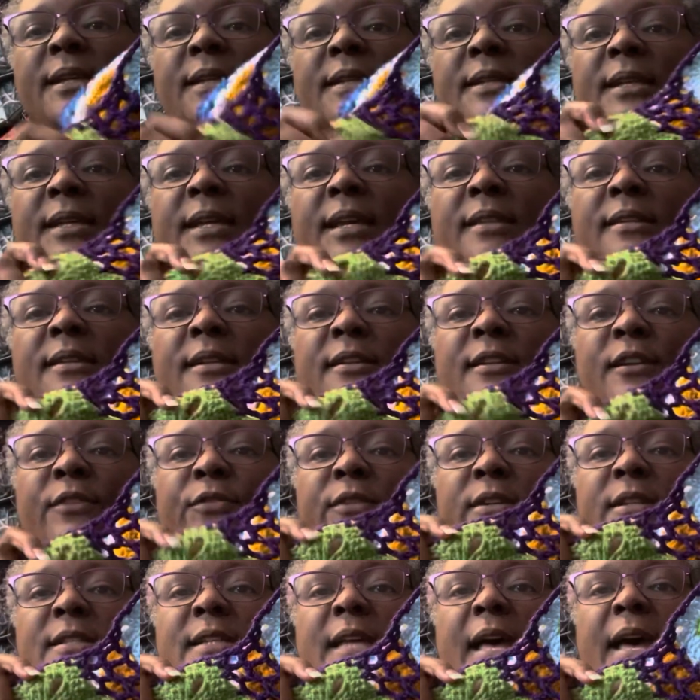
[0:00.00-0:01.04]
to get the
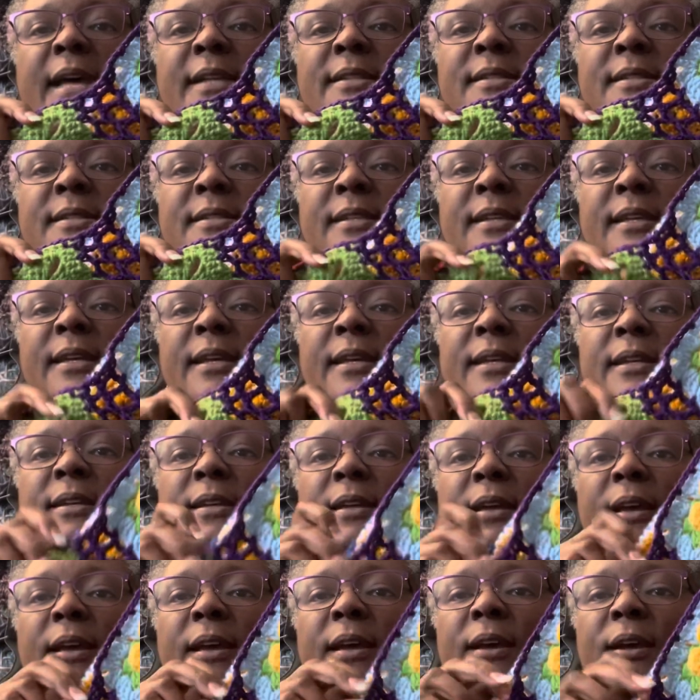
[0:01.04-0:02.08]
different sizes in
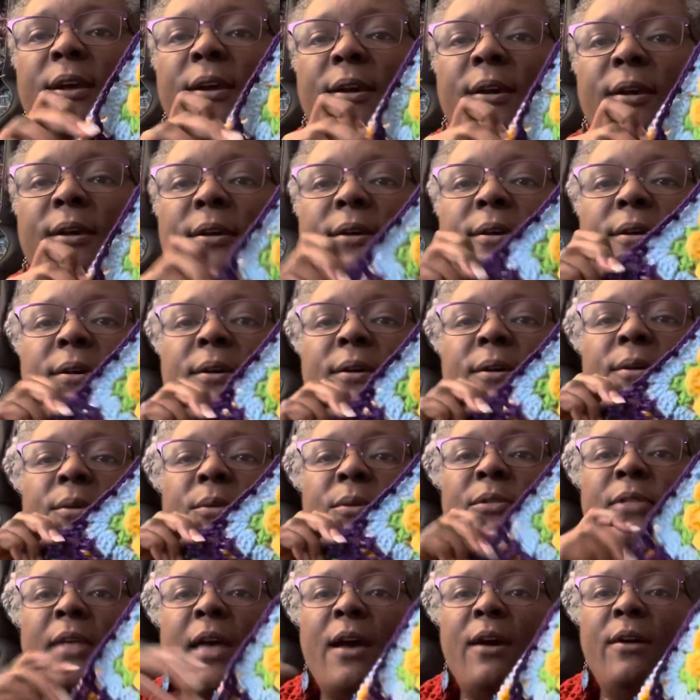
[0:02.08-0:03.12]

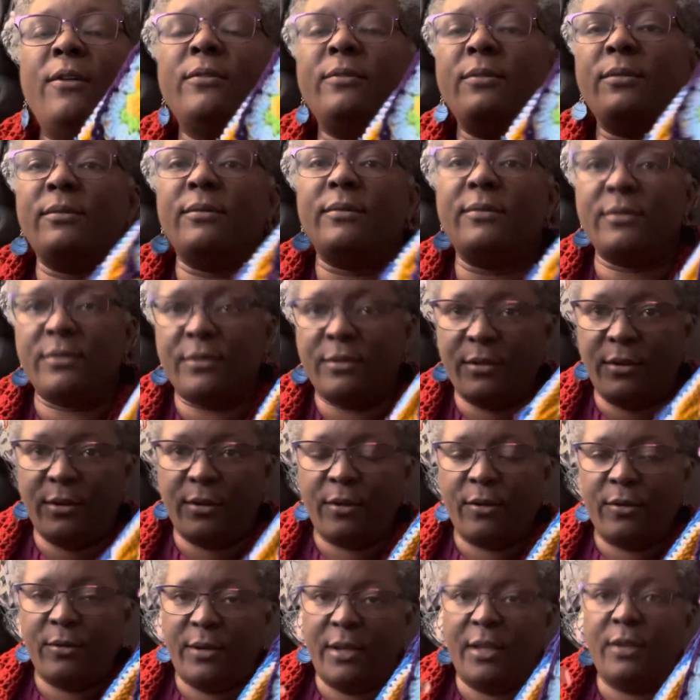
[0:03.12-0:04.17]
without,
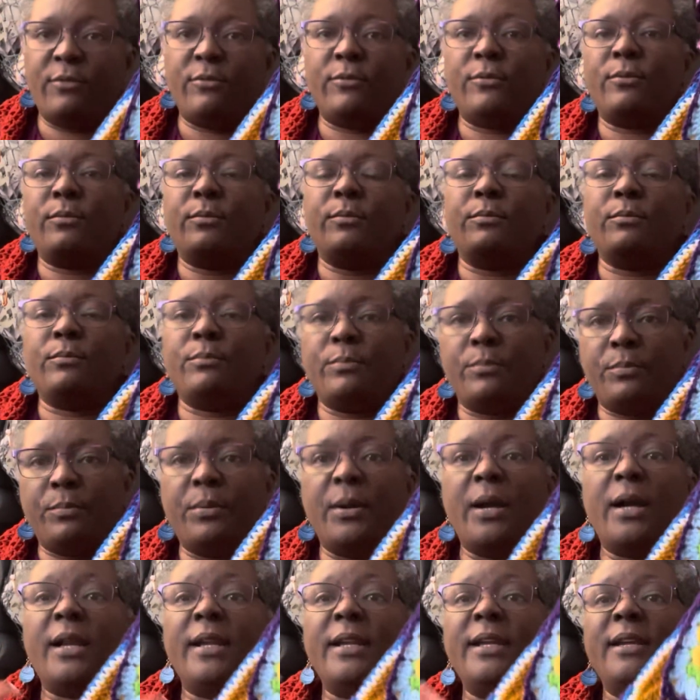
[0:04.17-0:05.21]
it
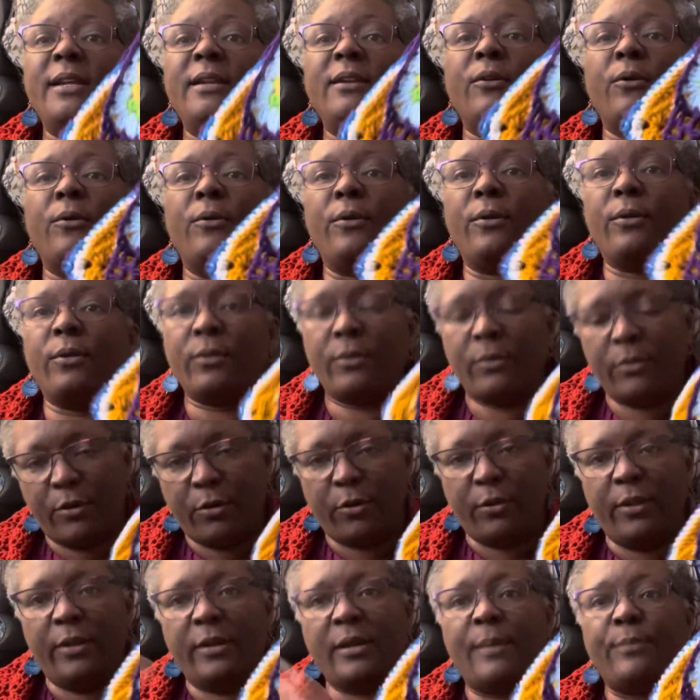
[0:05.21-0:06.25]
buckling or
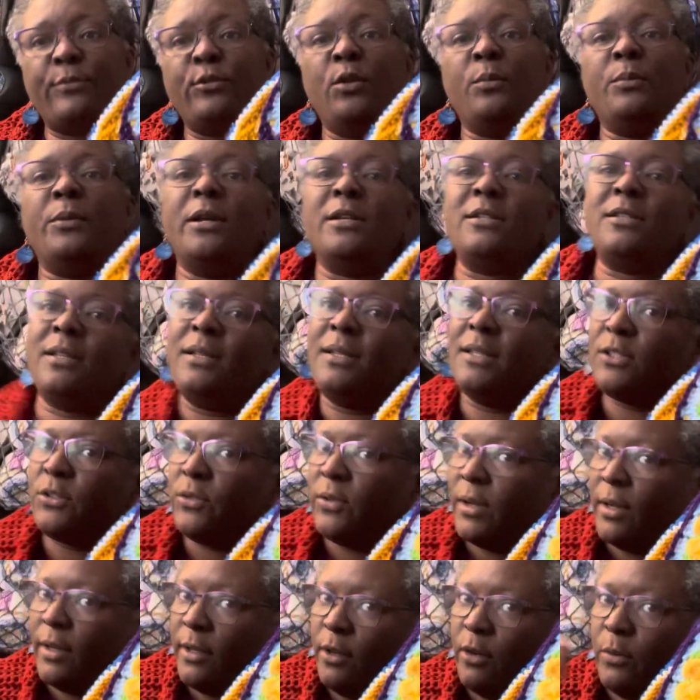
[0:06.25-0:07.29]
curling up too much. It's just doing
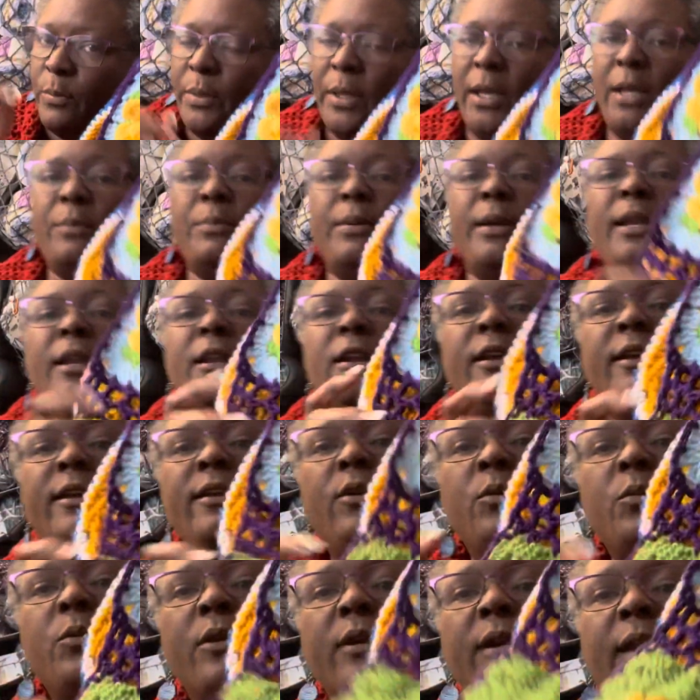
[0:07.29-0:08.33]
a little bit, but it'll
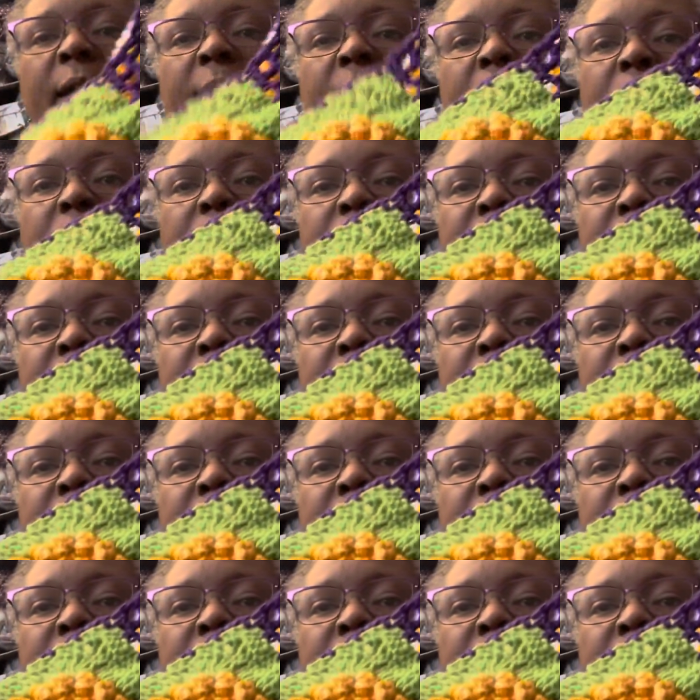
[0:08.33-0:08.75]
work out.